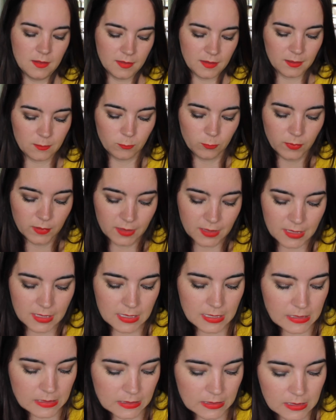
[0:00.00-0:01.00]
Like really
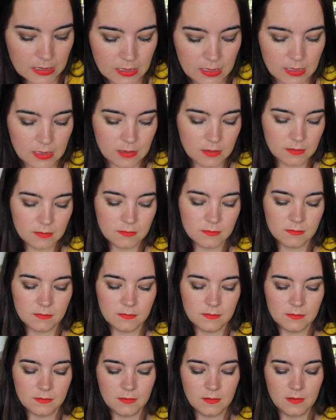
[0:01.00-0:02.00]
easy,
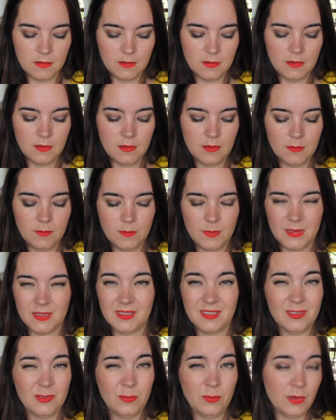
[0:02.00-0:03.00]
but
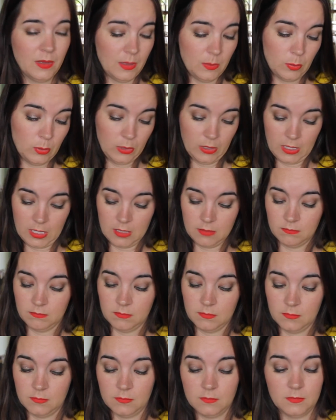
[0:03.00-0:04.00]
still really pretty.
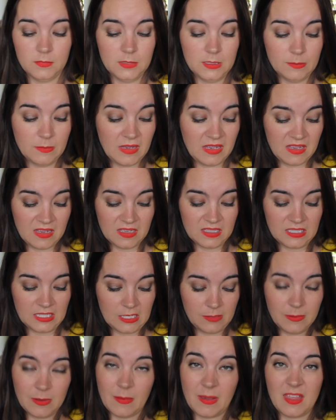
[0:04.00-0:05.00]
It's my it's
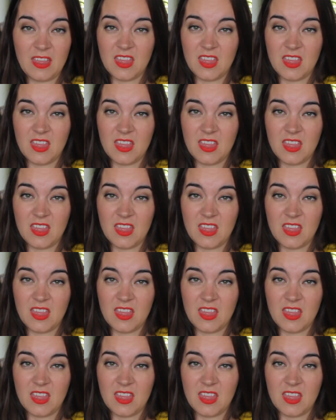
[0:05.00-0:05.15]
gonna be my